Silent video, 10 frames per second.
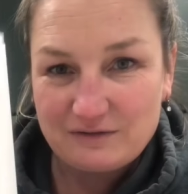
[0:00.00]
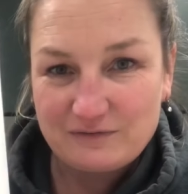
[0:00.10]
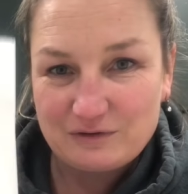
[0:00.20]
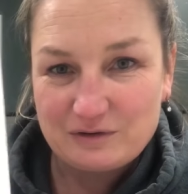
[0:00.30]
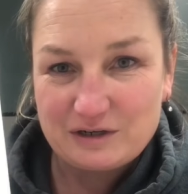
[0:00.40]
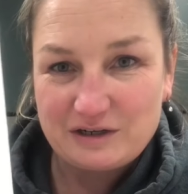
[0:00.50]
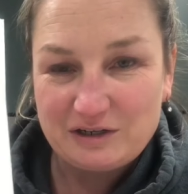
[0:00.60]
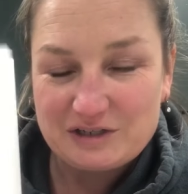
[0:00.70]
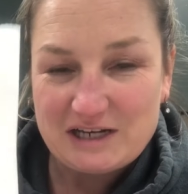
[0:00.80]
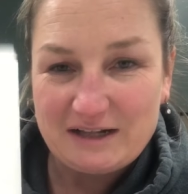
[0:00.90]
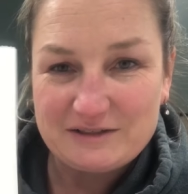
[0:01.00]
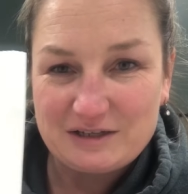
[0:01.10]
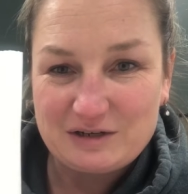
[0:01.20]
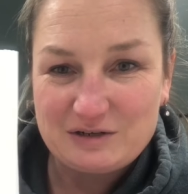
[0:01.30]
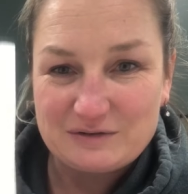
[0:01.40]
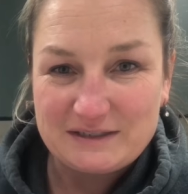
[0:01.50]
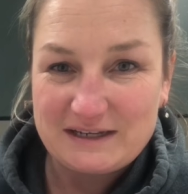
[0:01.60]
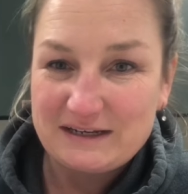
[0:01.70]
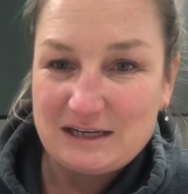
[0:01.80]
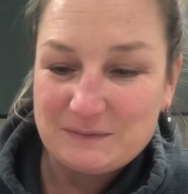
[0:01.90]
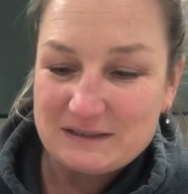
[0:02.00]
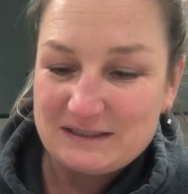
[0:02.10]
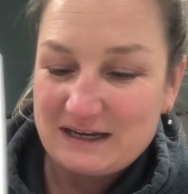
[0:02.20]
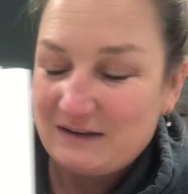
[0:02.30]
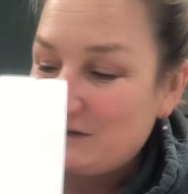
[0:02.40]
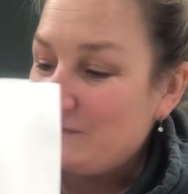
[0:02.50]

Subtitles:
for your chalice and host to kind of keep it safe.